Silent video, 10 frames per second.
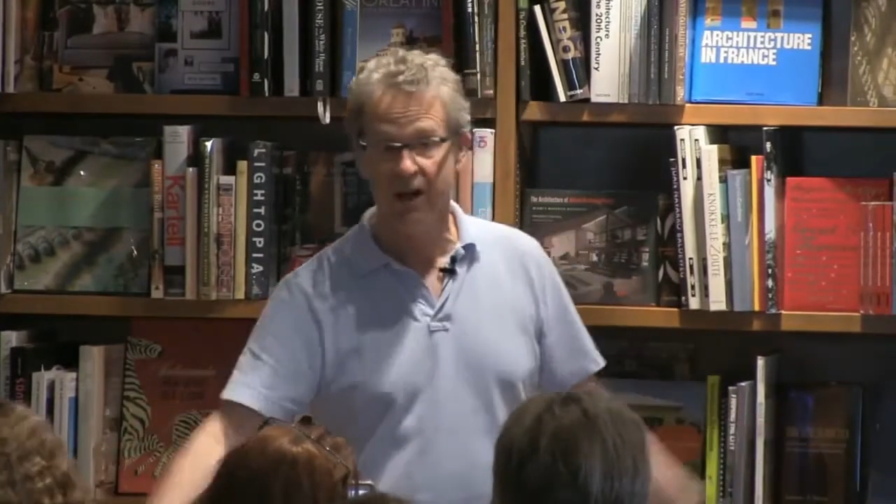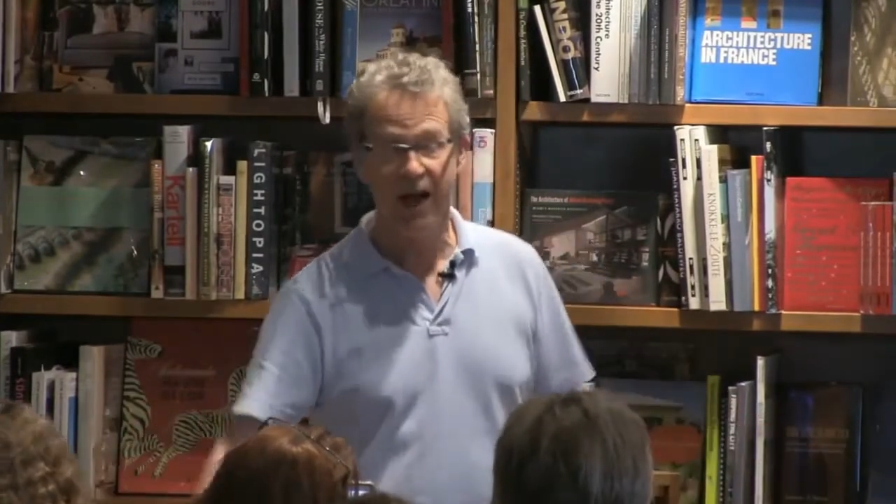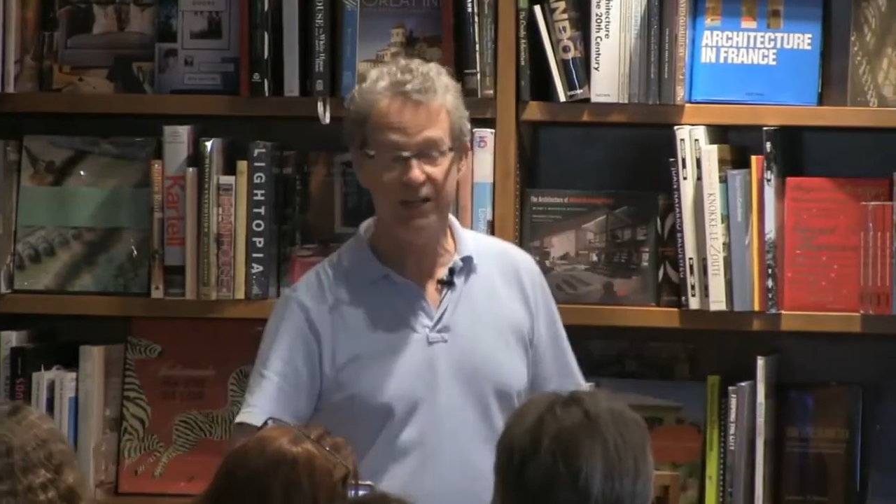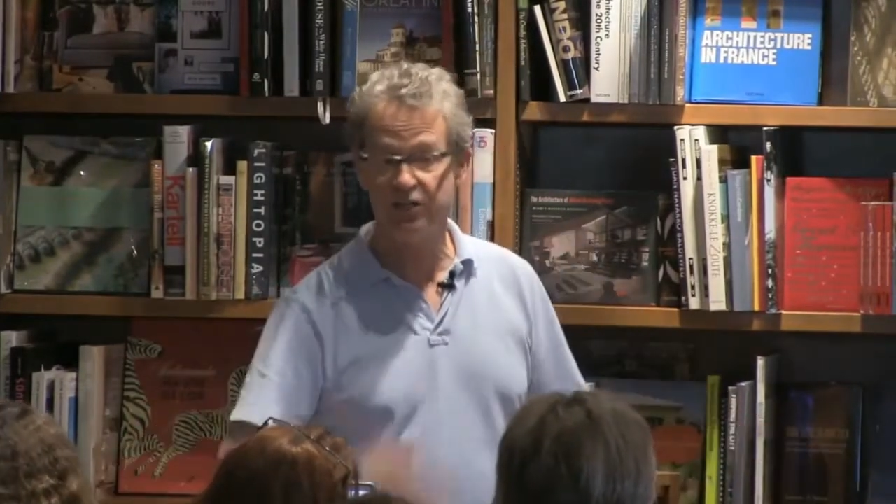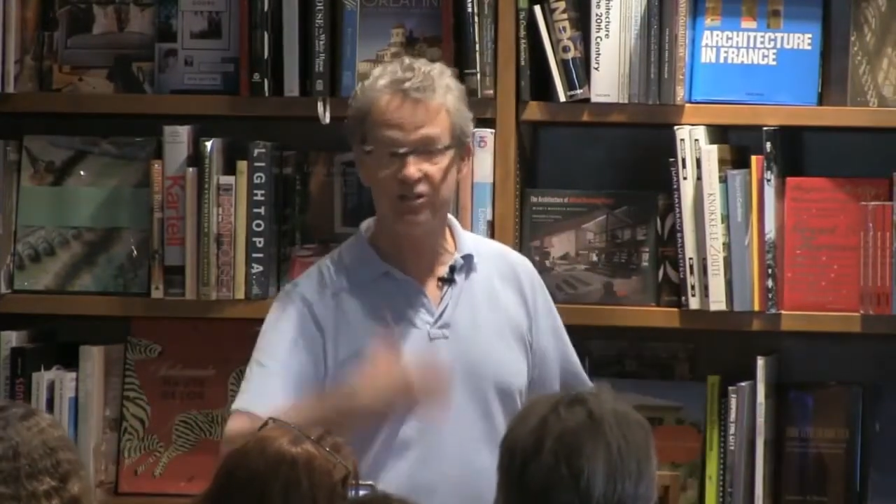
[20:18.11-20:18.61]

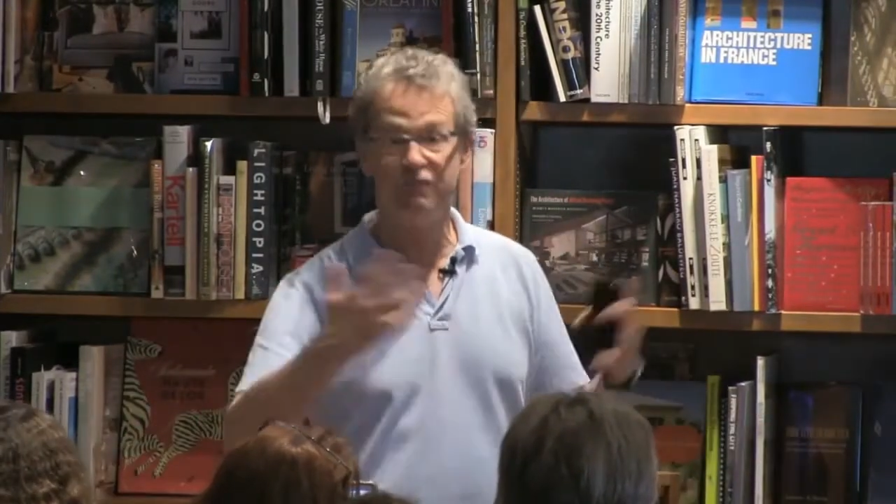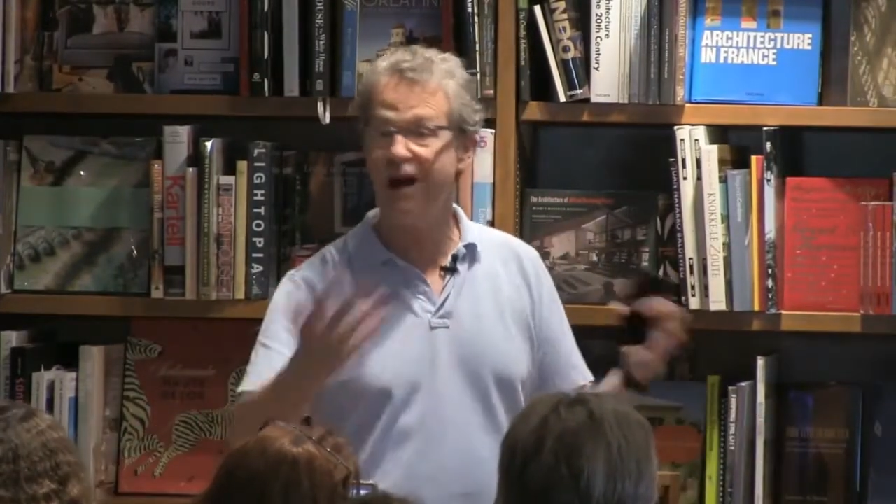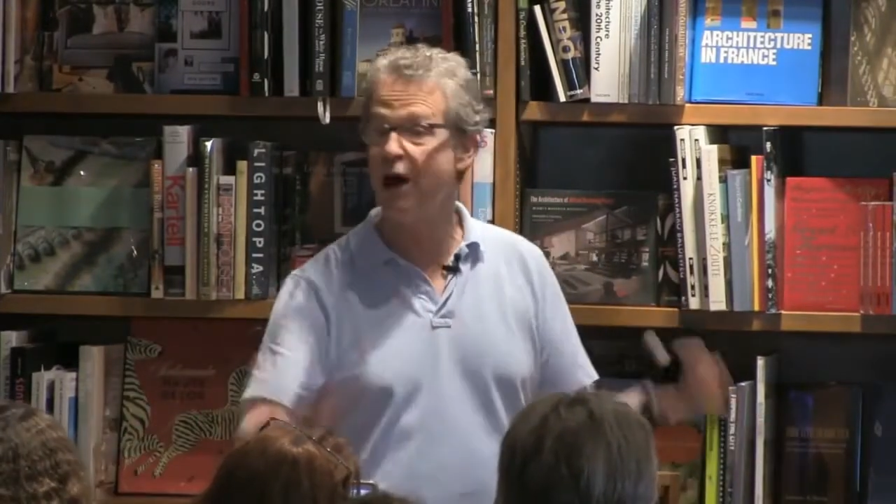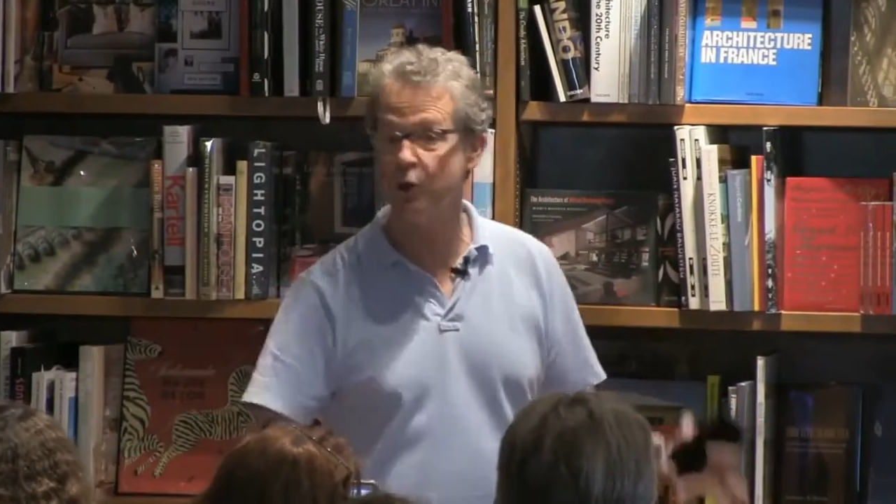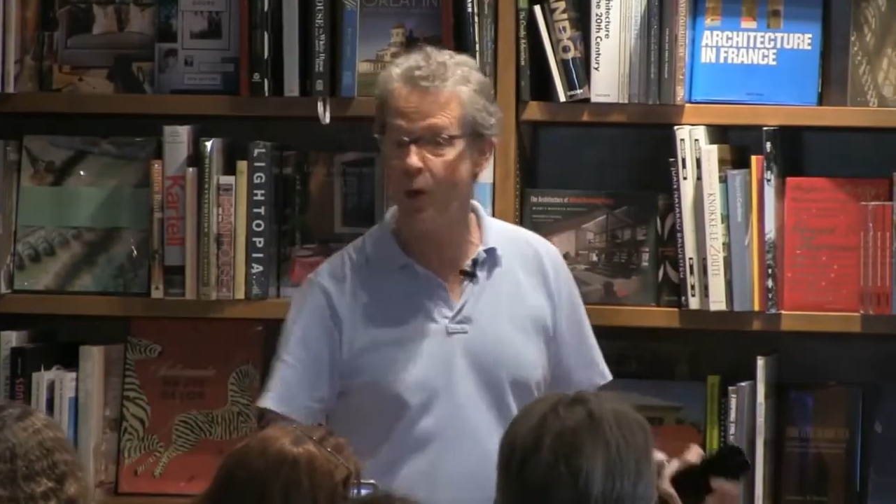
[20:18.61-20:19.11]

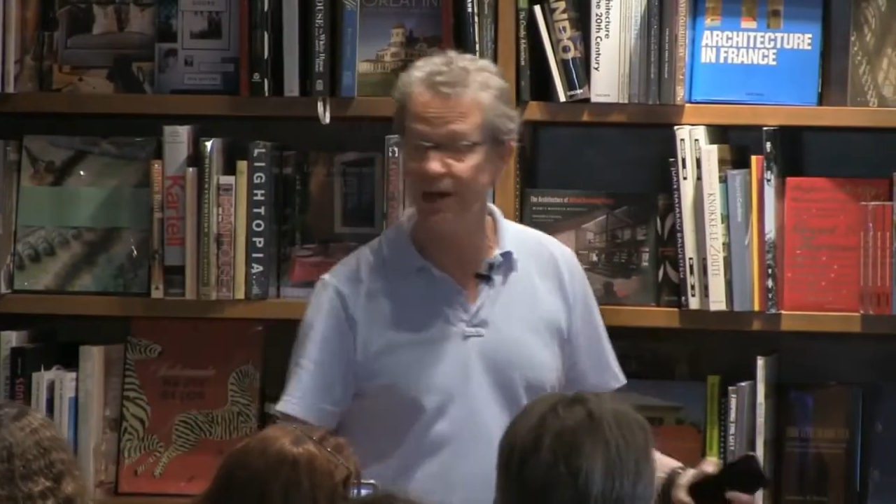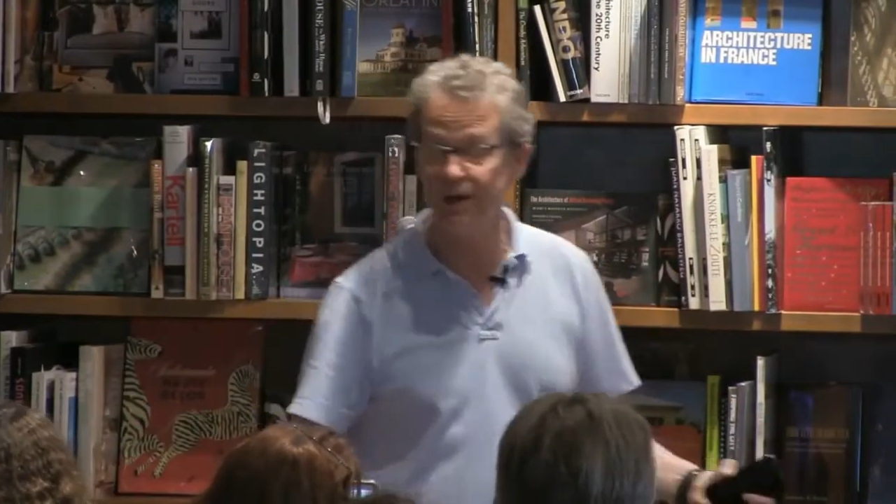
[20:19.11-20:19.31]
evaluated a